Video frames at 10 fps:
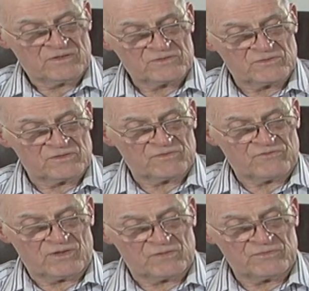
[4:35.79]
So that the
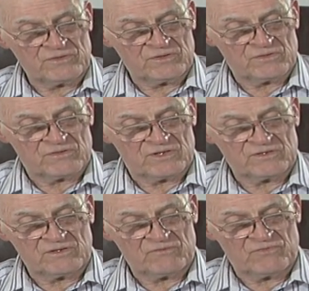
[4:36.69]
following year,
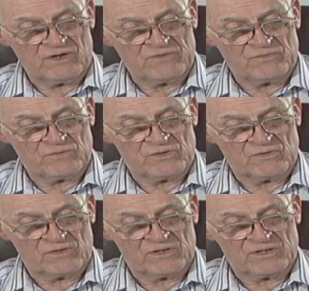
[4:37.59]
1905, at
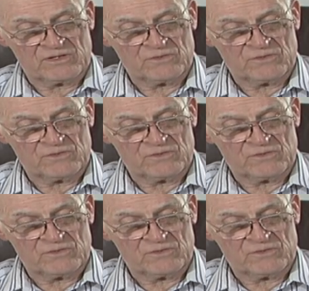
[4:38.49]
Winona Lake,